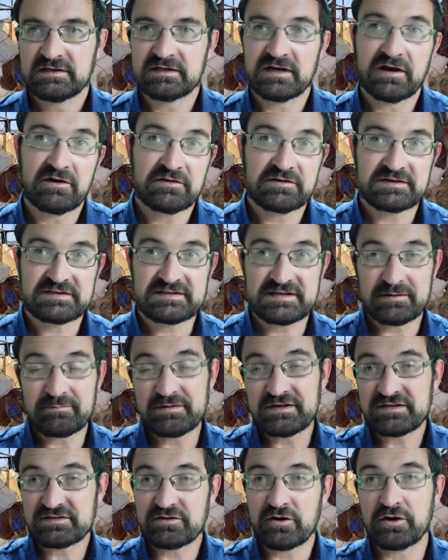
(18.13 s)
Now the summer
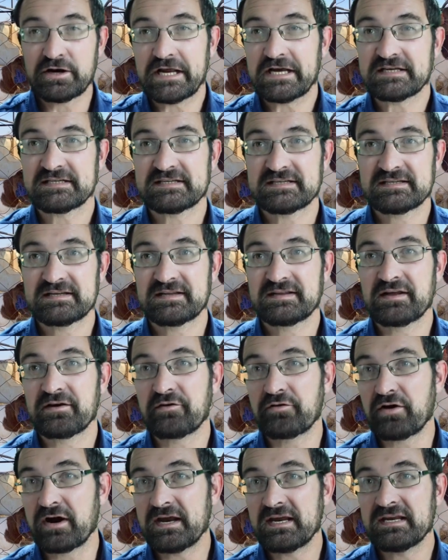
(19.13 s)
is on us, the
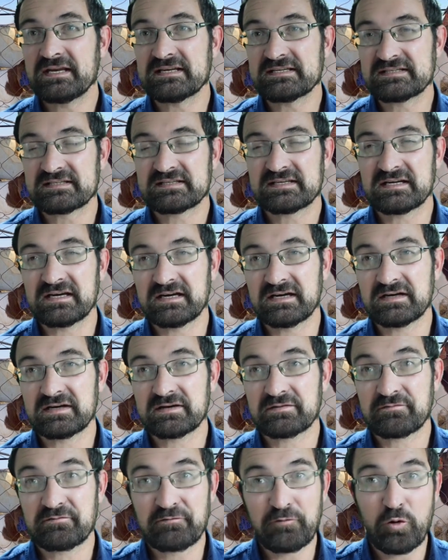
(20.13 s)
rain is
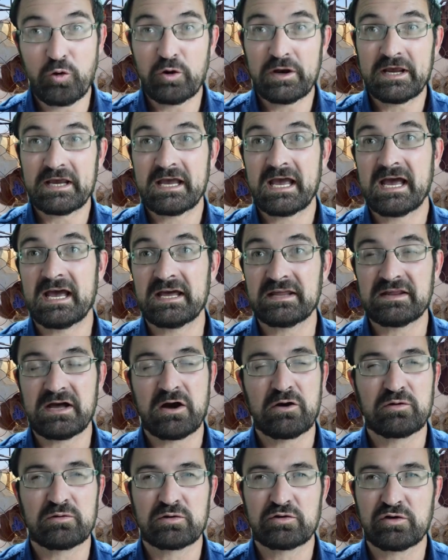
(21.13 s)
falling and
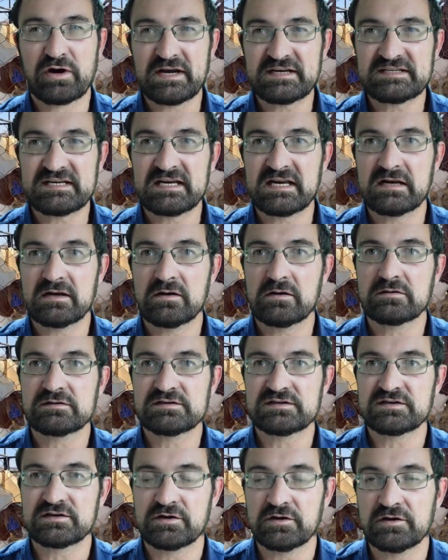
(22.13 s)
our grazing
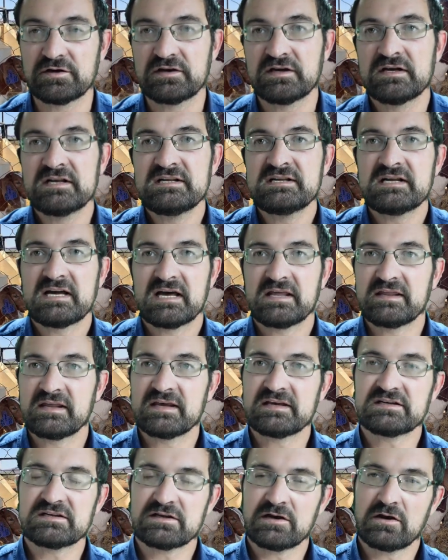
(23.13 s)
looks good, and
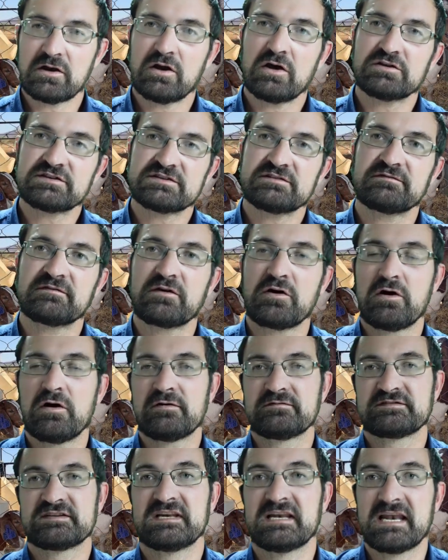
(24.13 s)
there's lots of
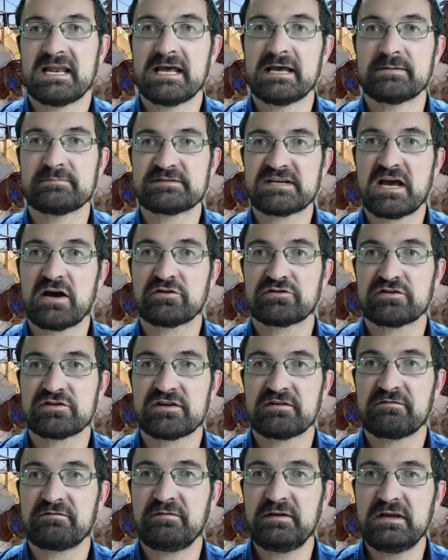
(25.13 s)
calves and lambs out on
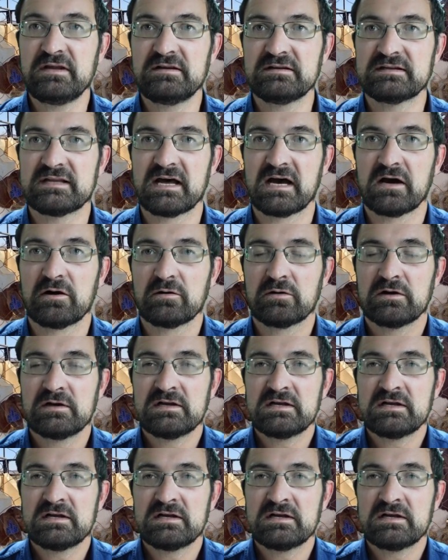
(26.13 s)
the field now.